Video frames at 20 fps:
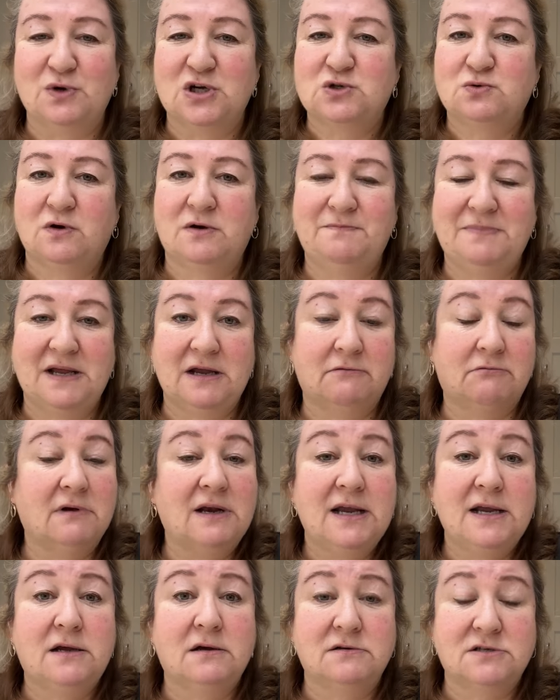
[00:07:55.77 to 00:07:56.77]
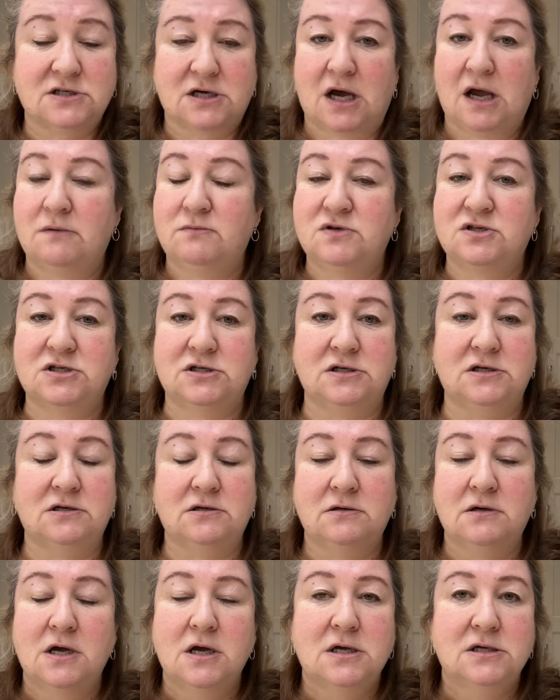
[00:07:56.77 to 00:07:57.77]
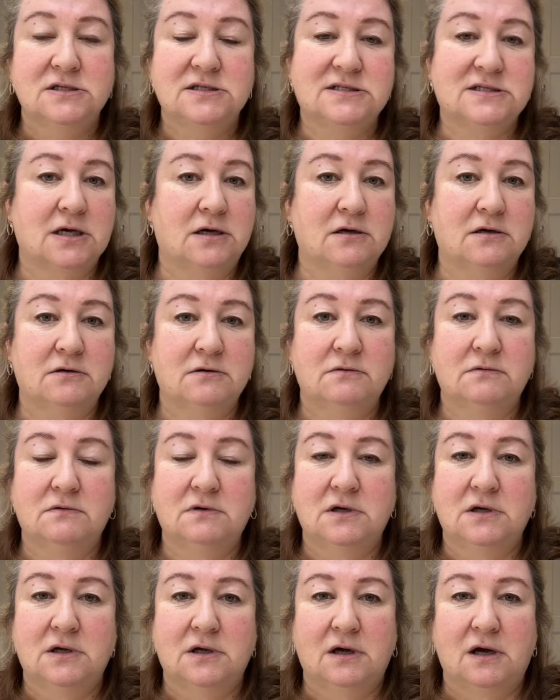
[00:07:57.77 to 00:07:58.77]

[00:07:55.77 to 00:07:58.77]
which would be a really good time to sow,